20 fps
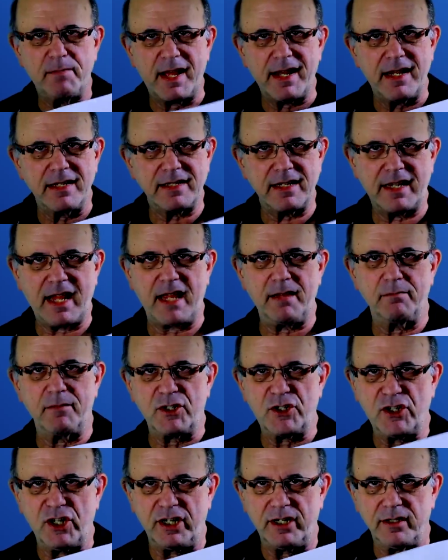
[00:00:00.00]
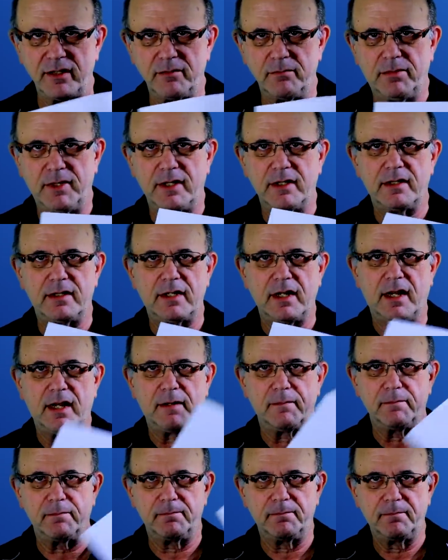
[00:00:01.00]
bet as a game machine.
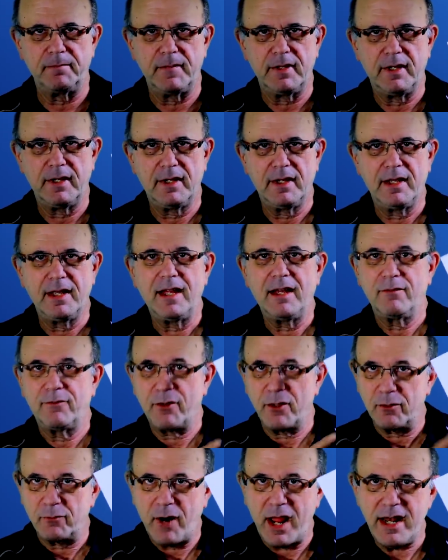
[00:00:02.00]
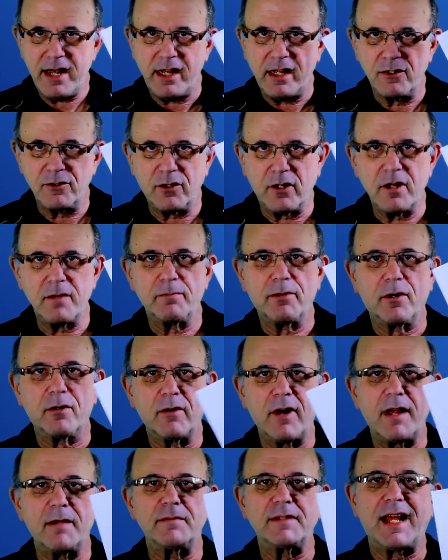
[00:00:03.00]
But for the writing and drawing
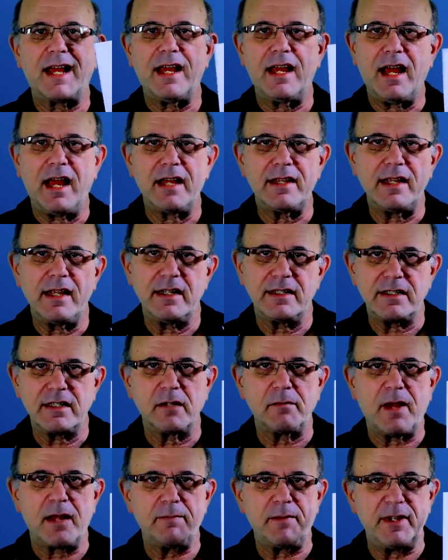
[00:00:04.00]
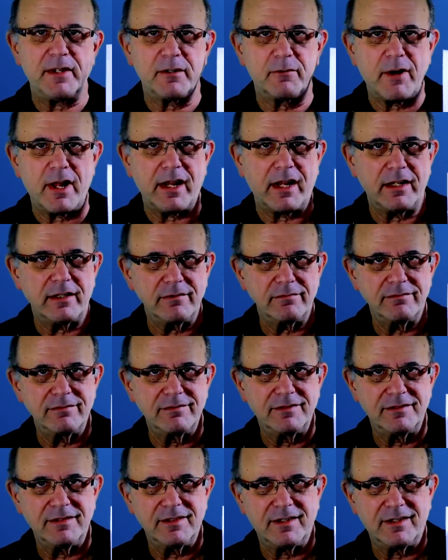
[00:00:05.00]
programs, I think it still might be in the running.
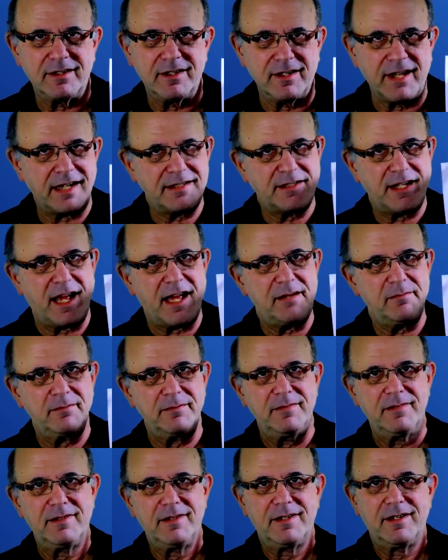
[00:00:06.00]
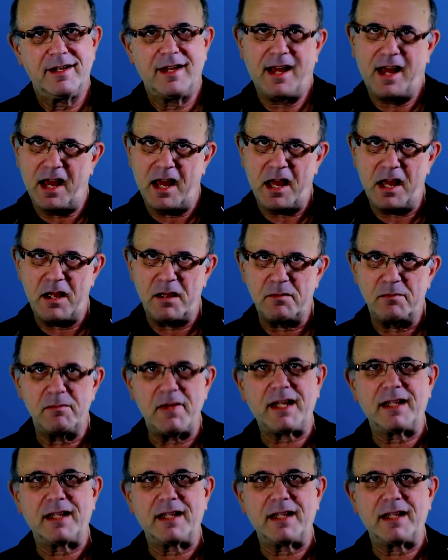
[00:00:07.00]
Until next time, I'm